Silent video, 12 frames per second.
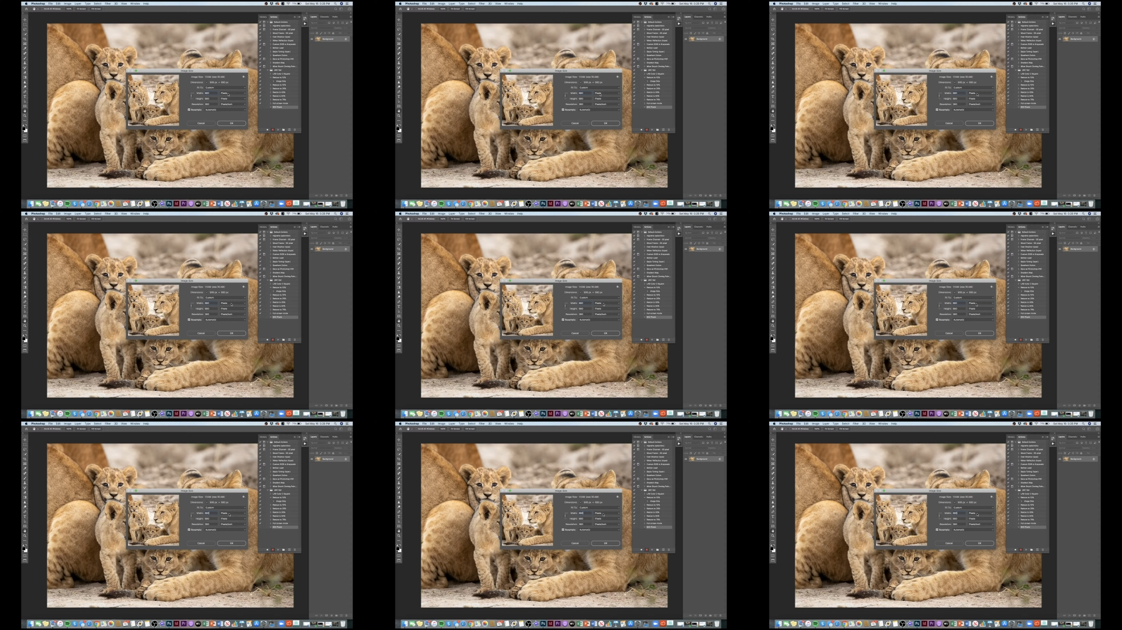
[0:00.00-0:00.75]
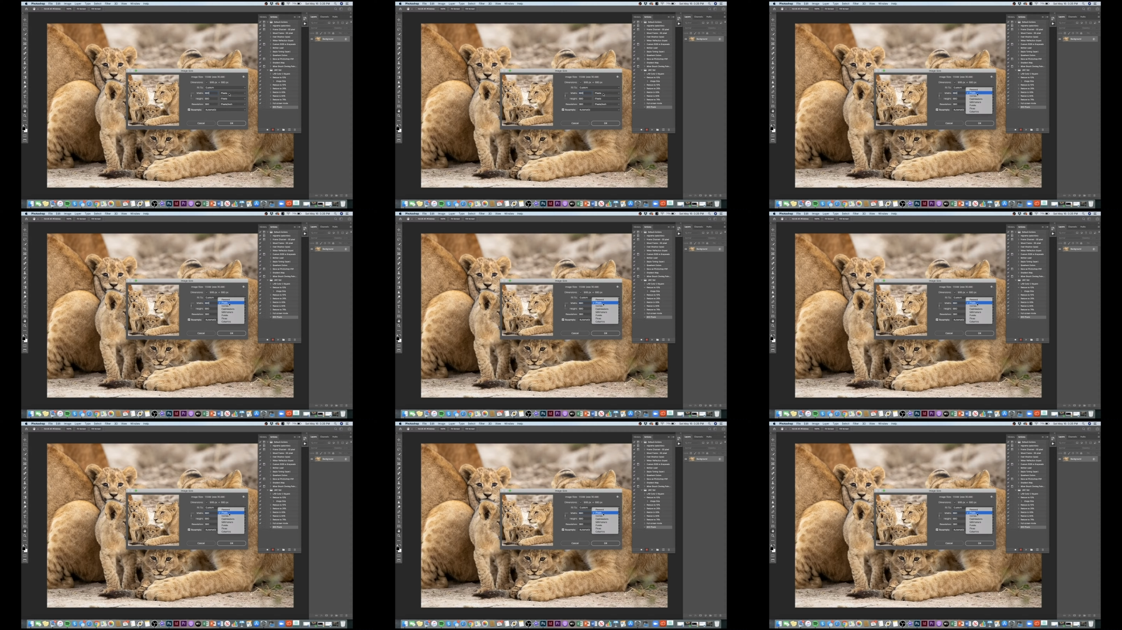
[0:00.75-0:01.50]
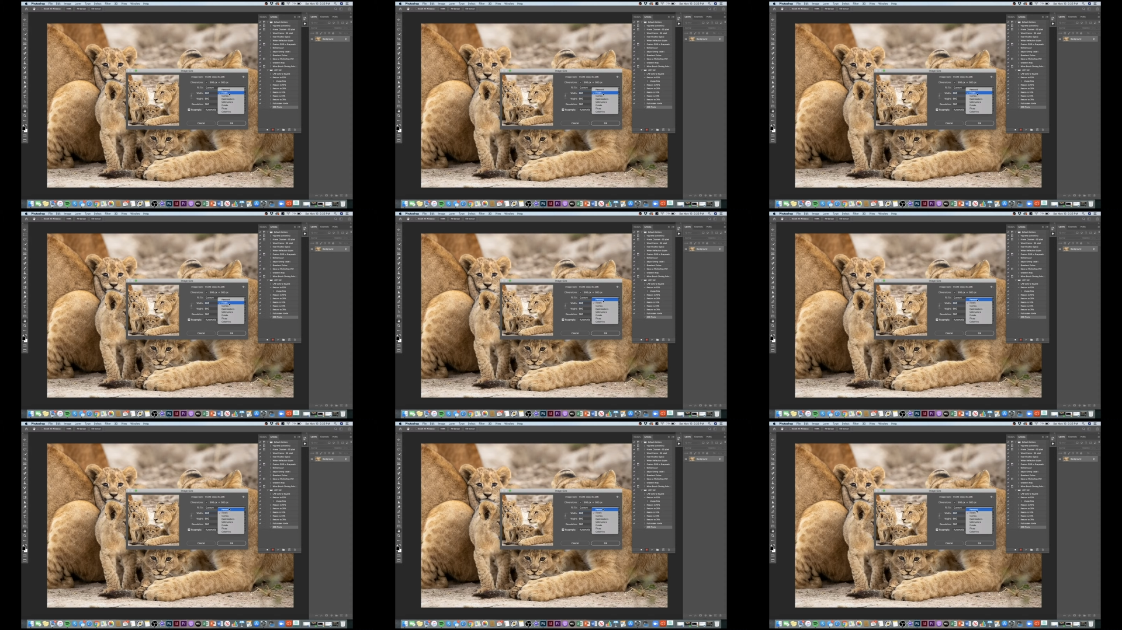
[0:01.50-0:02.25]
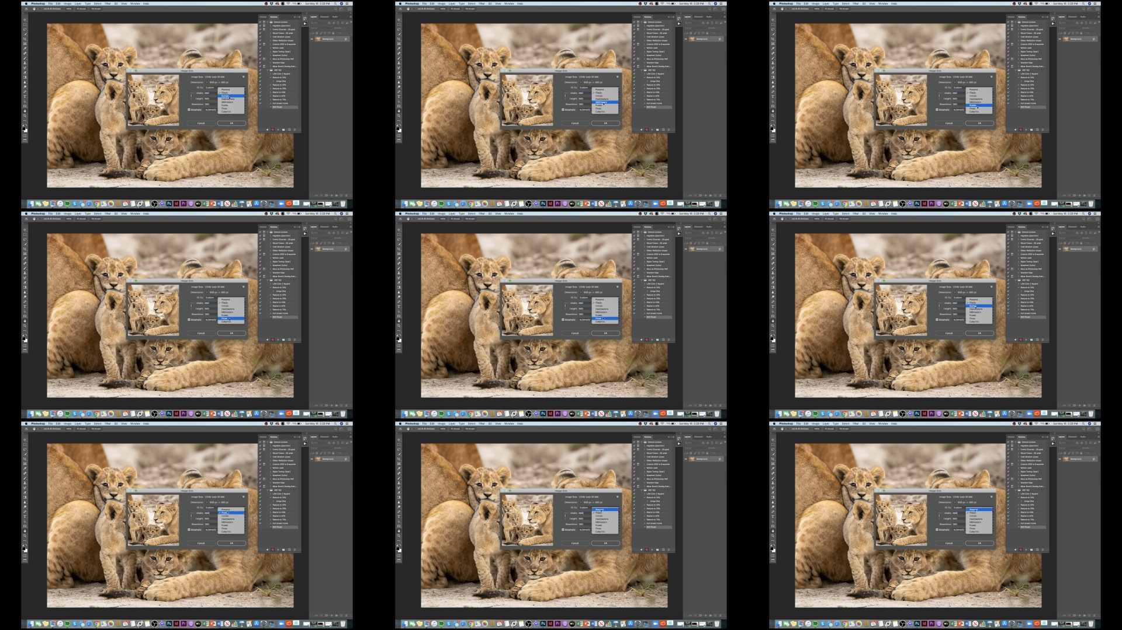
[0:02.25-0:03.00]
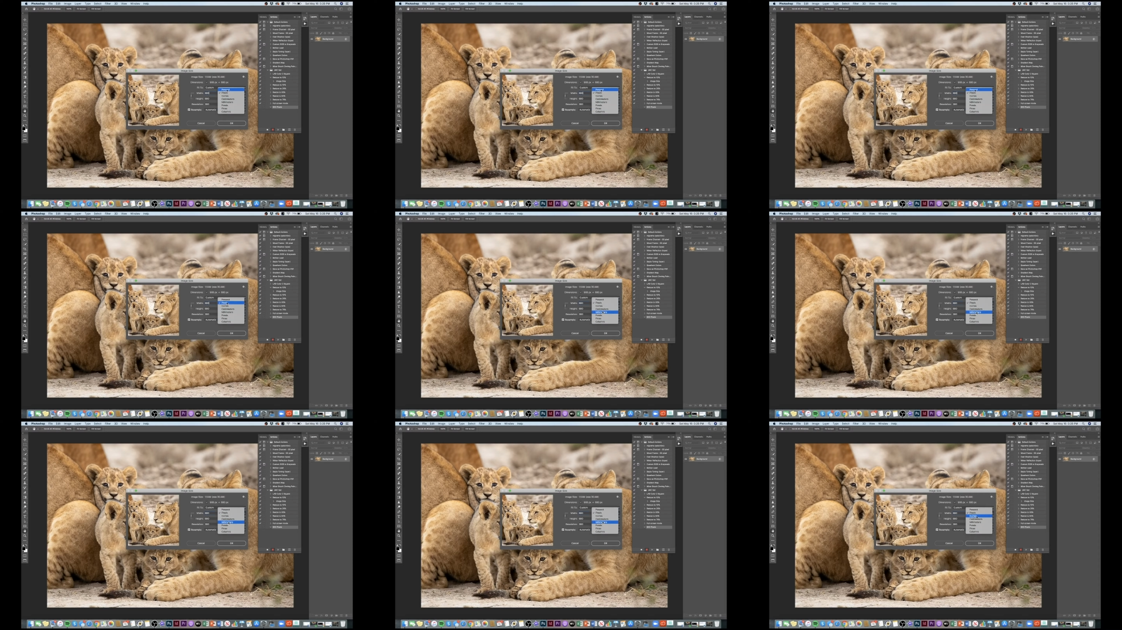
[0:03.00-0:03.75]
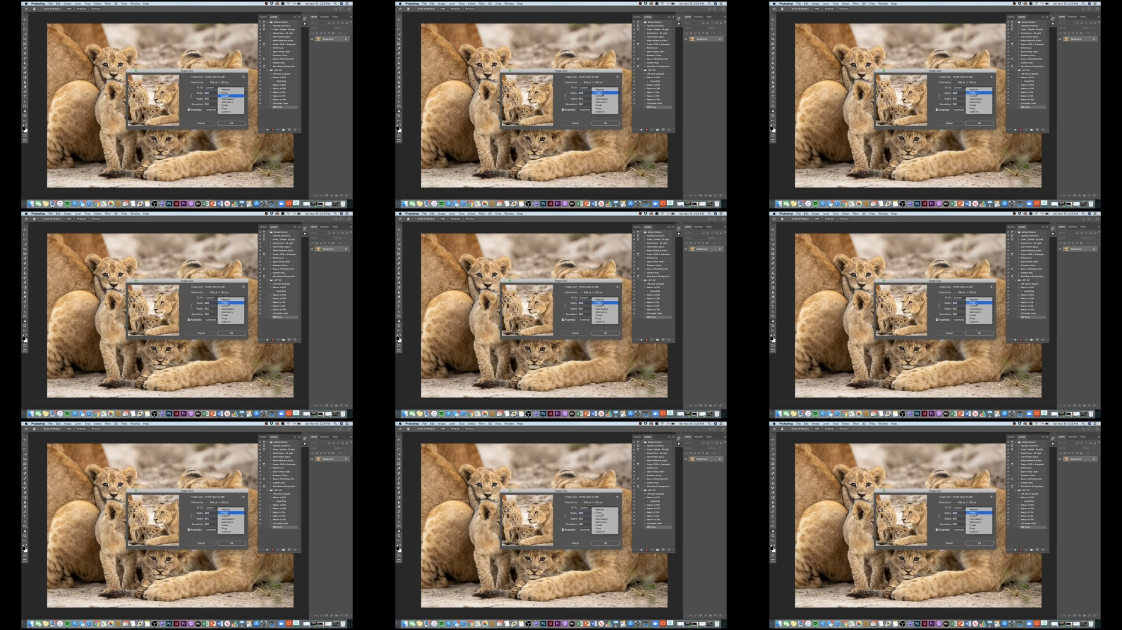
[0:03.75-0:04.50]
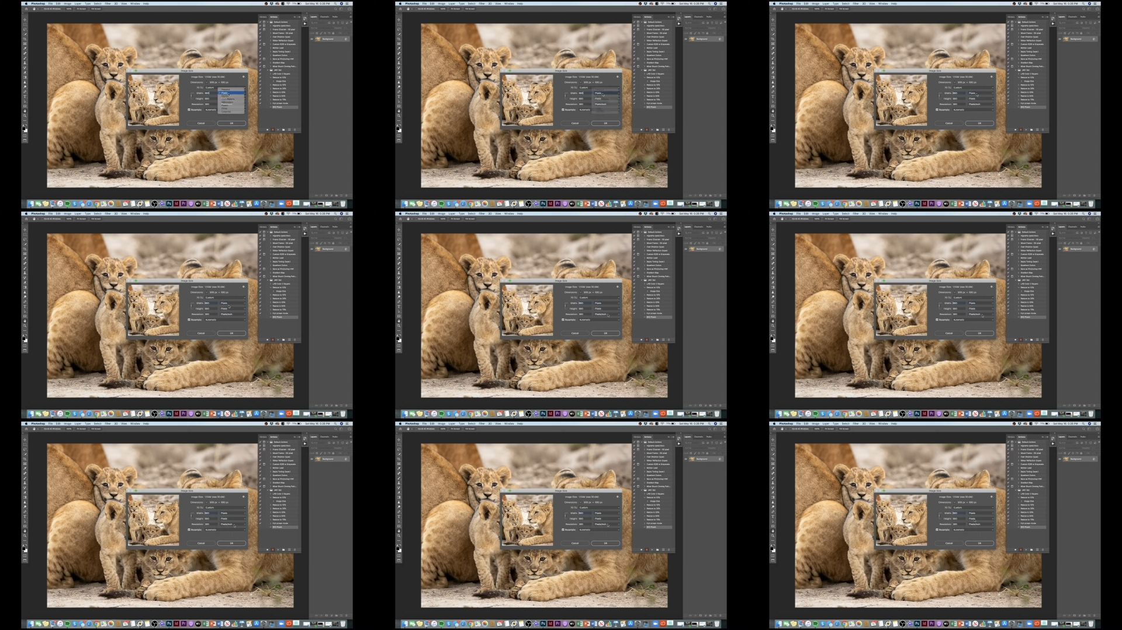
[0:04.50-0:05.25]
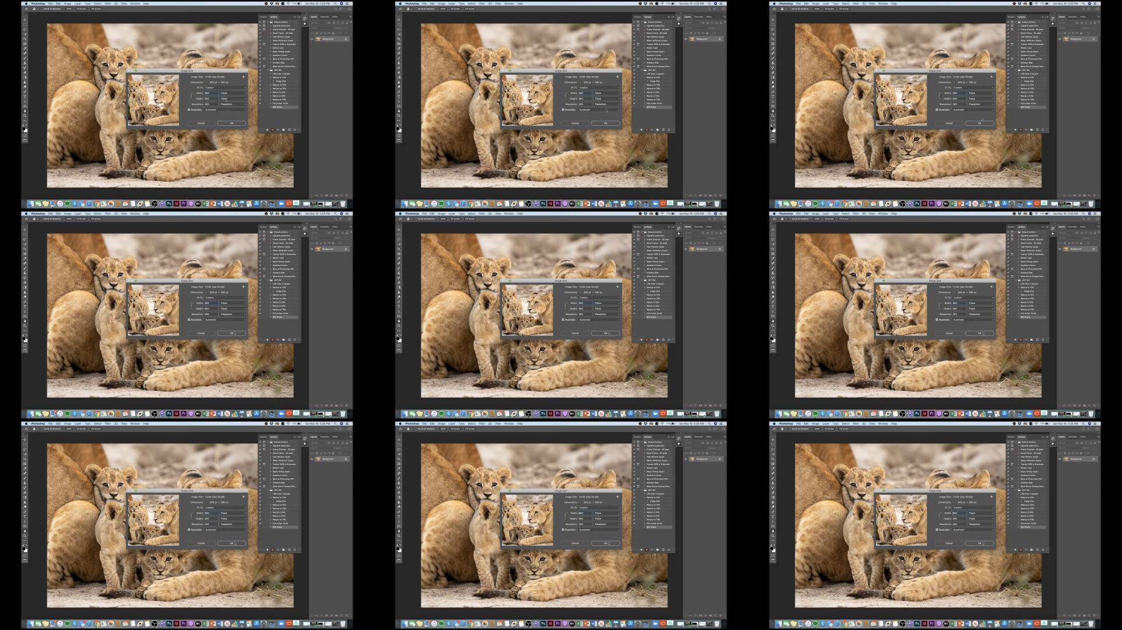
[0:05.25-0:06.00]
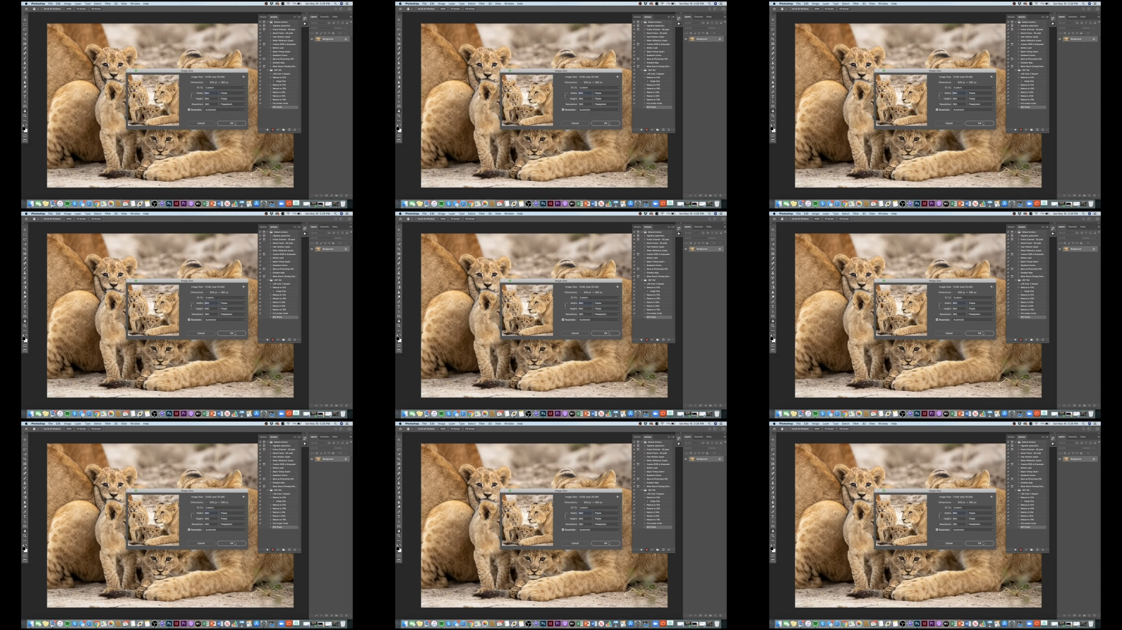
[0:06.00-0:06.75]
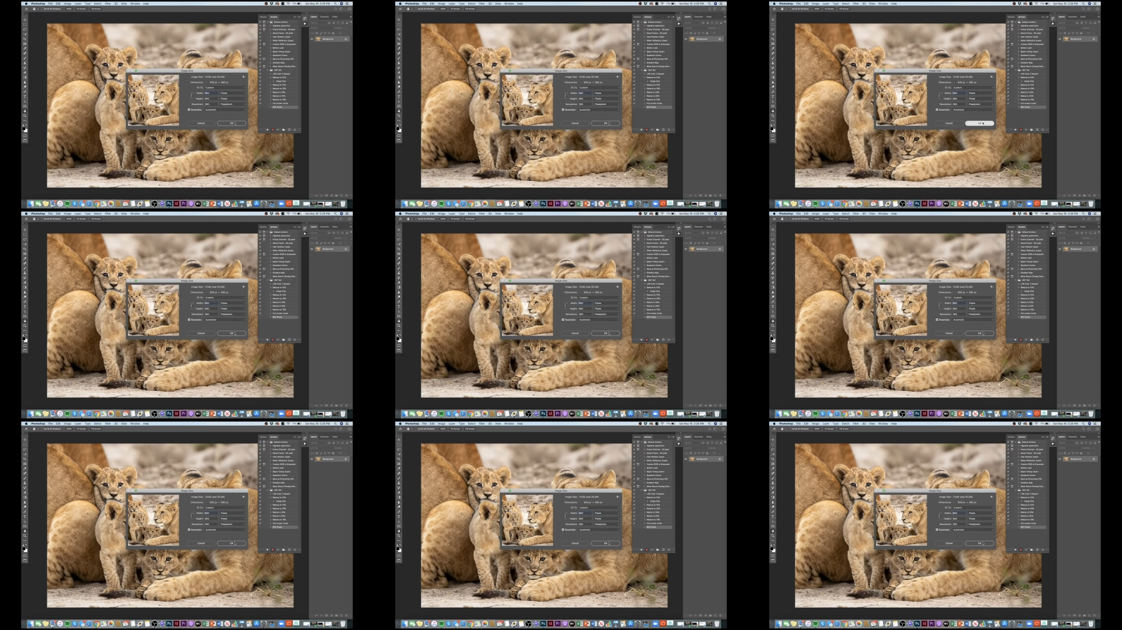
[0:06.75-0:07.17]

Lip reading: [unreadable: no face in view]